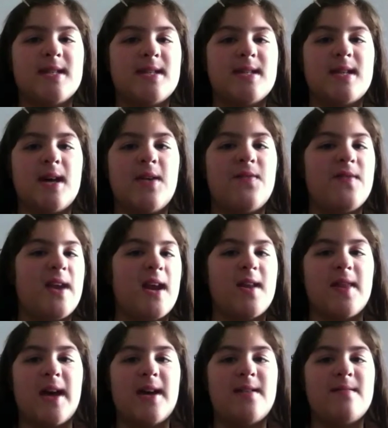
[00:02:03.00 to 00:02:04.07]
and stuff. None
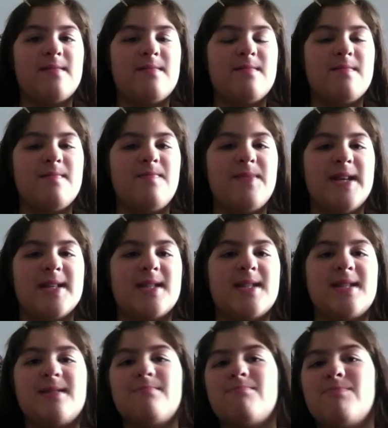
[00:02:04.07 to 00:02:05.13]
of that.
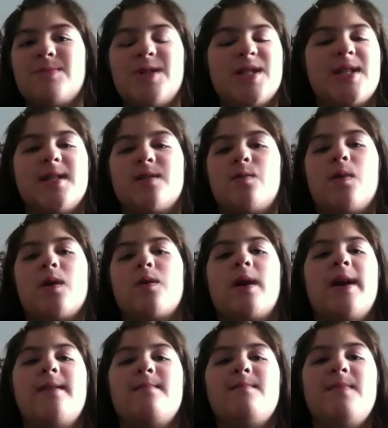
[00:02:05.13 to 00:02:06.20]
It's just doesn't work
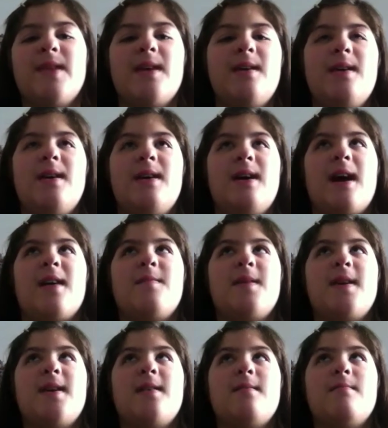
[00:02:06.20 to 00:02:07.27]
right. I
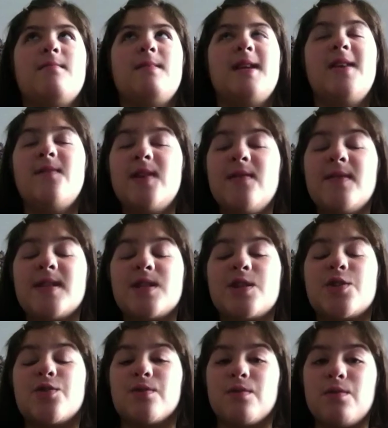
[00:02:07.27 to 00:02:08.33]
mean, even if it's
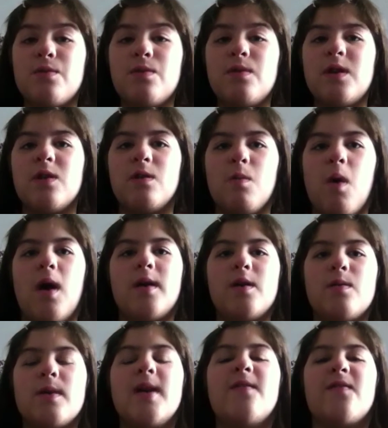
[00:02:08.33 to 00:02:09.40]
true, you'll want
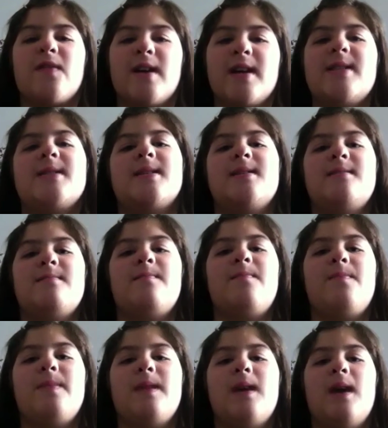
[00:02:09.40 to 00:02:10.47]
to rephrase it.
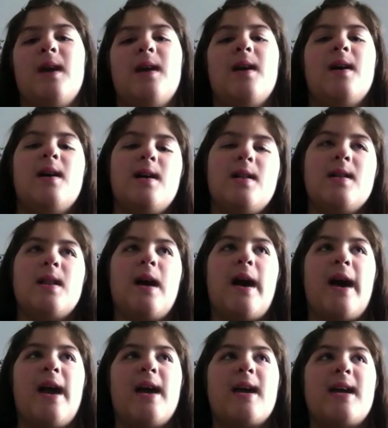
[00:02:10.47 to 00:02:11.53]

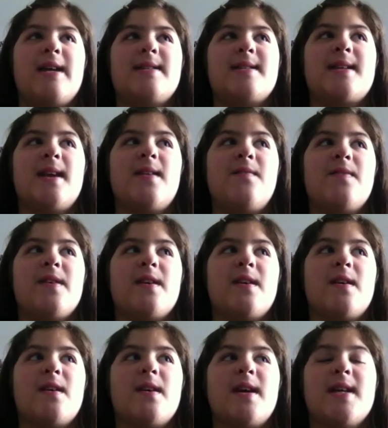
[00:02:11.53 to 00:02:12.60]
Like, instead of
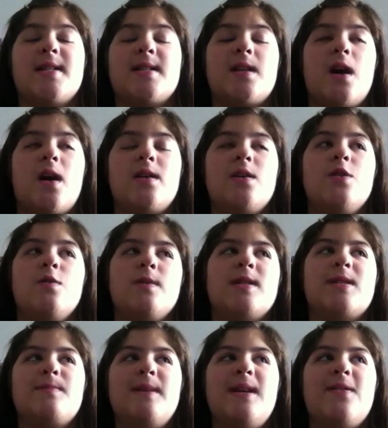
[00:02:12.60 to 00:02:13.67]
the it's not you,
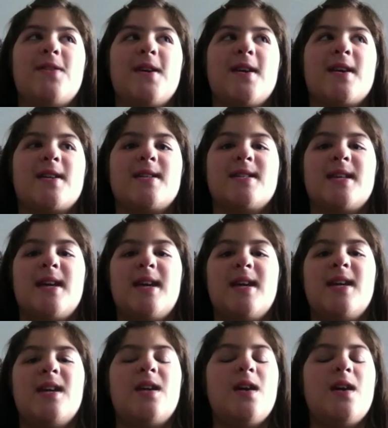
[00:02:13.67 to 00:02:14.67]
it's me thing, say,